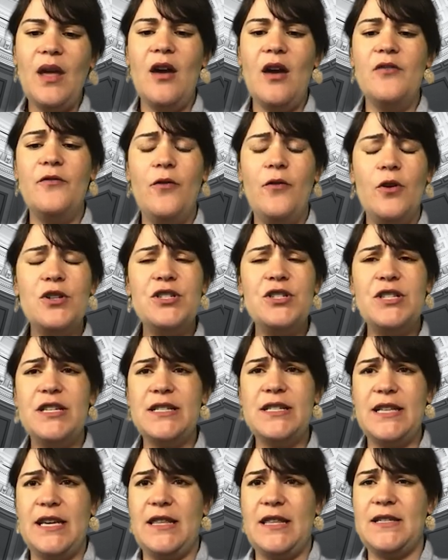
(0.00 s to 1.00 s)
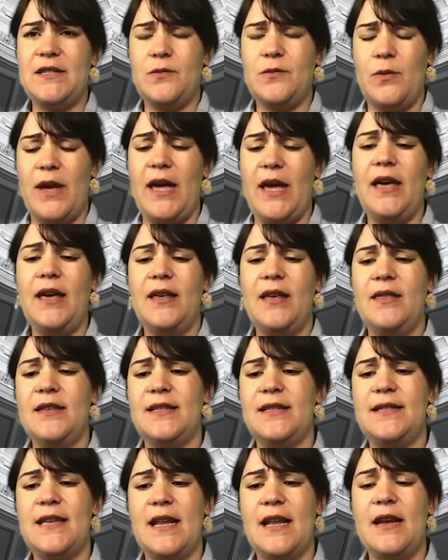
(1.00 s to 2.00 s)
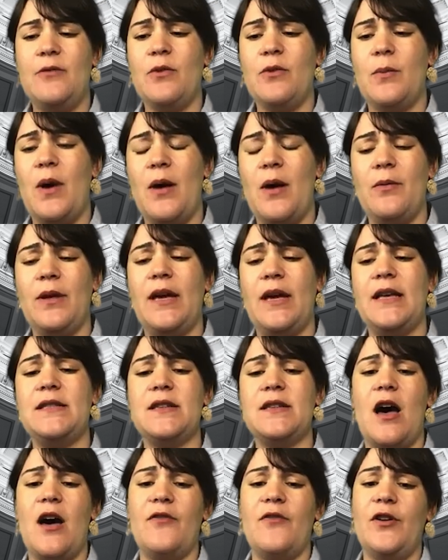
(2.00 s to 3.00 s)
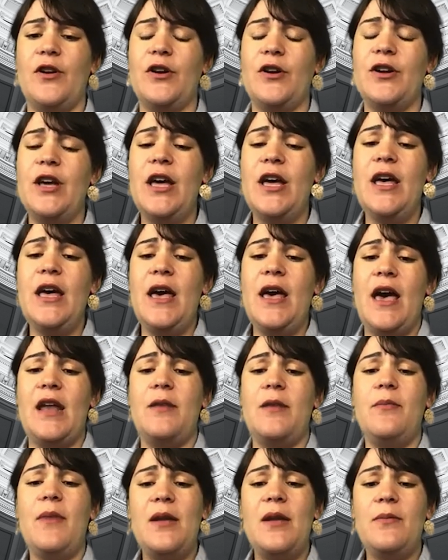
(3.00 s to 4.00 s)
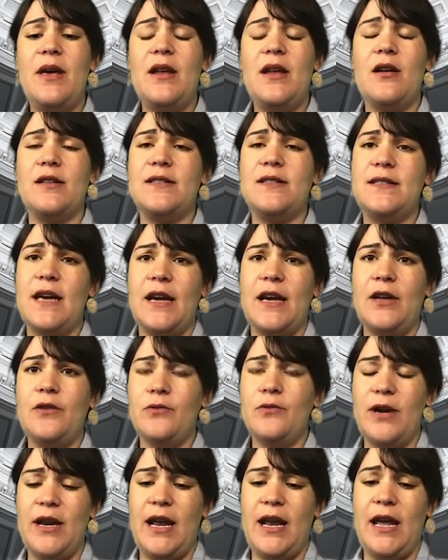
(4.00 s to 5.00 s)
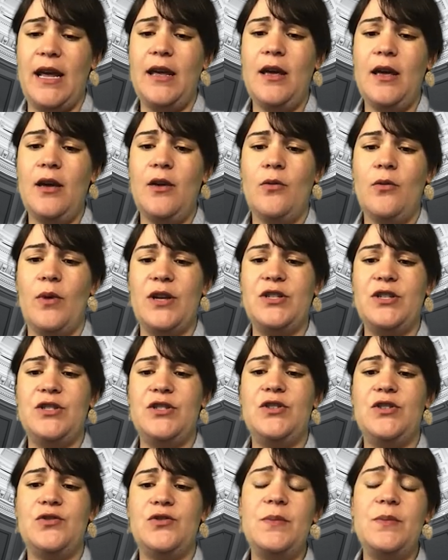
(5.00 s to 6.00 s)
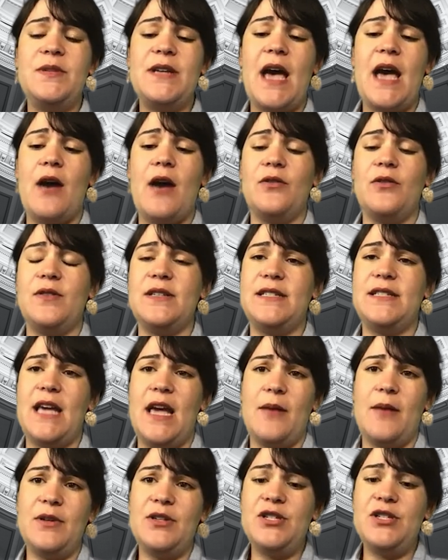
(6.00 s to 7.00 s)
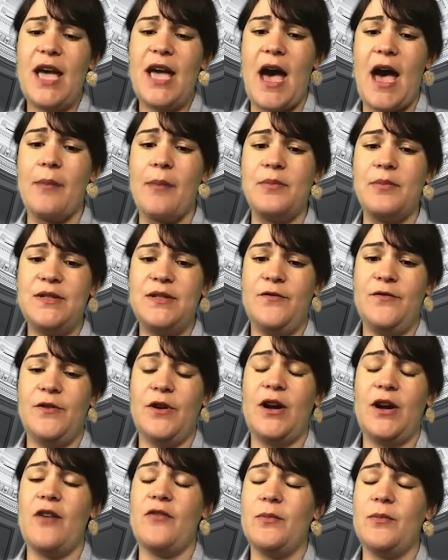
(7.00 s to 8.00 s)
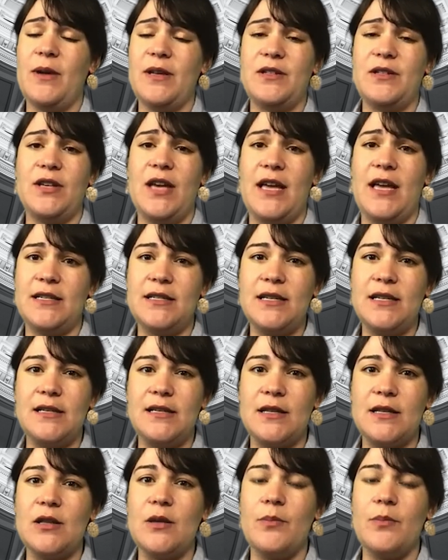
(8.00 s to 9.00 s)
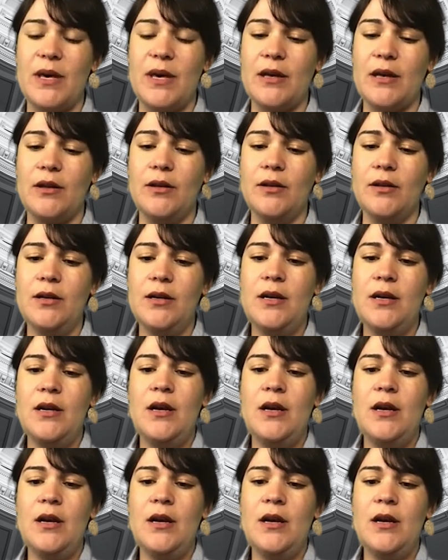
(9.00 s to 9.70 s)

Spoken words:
Unfortunately, this week, the Senate Republicans offered an amendment on second reading, which stripped out the damage caps for governmental entities in the bill.